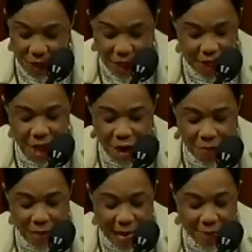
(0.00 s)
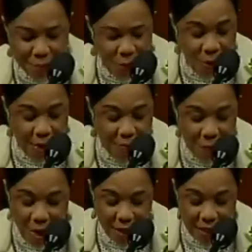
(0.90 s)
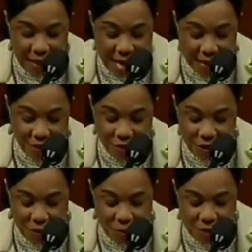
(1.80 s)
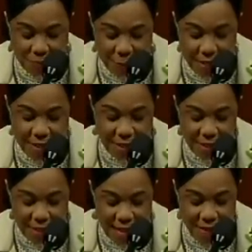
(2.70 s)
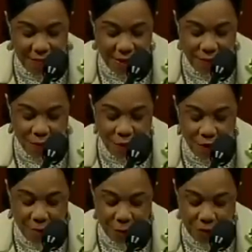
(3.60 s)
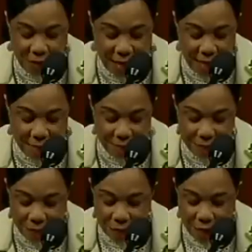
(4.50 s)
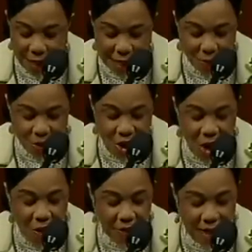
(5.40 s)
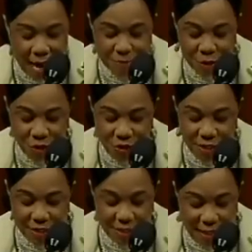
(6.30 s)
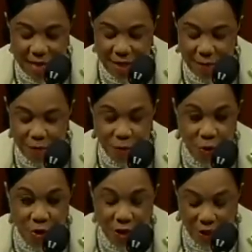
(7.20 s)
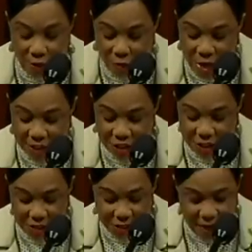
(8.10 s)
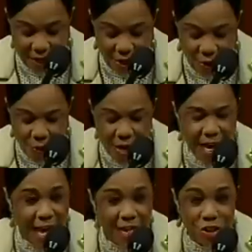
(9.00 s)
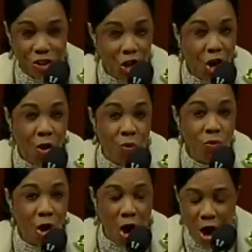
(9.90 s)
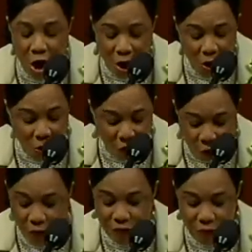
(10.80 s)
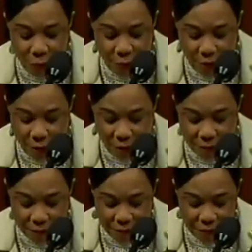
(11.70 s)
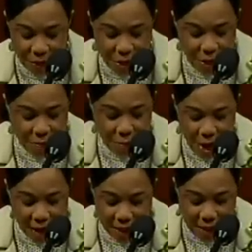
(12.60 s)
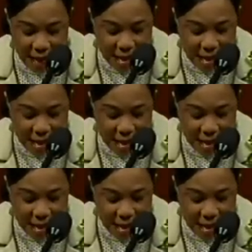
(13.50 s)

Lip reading: a young black boy, Martin Lee Anderson, was beaten to death at a Florida boot camp. It was all captured on a state of Florida corrections video and shown all over the world. Martin Lee